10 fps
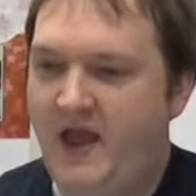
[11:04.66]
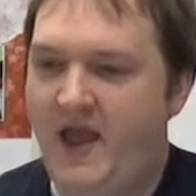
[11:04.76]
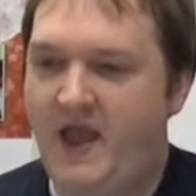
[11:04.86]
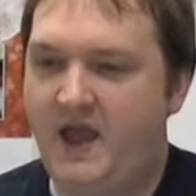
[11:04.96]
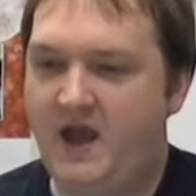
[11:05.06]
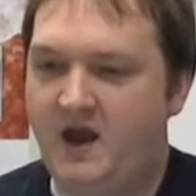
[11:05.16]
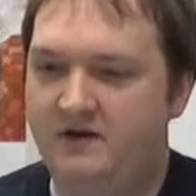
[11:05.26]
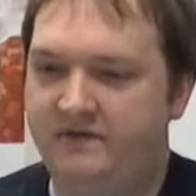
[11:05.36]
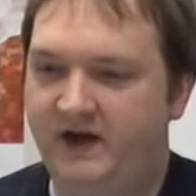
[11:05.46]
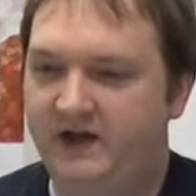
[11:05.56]

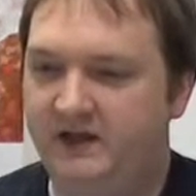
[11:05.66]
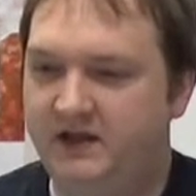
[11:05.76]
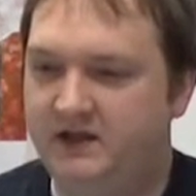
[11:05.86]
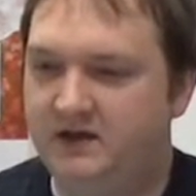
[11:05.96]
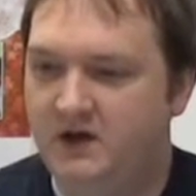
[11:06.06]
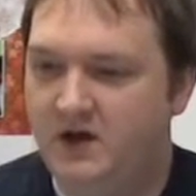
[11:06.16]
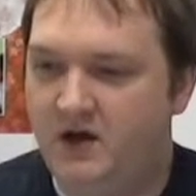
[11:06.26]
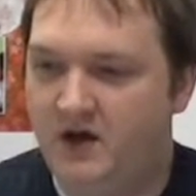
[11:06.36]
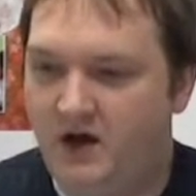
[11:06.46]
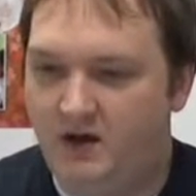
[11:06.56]
And finally,
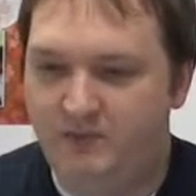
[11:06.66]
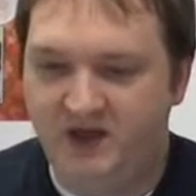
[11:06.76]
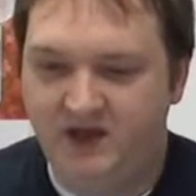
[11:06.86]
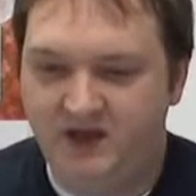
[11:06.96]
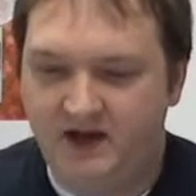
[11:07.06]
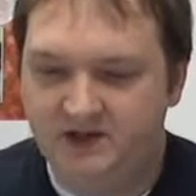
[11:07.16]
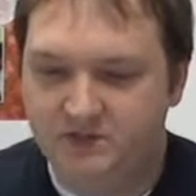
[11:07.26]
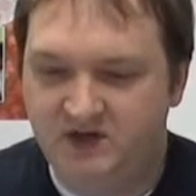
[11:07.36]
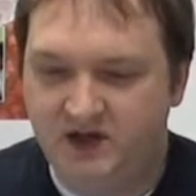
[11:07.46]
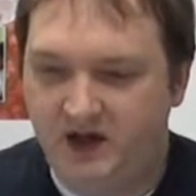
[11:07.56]
big announcement,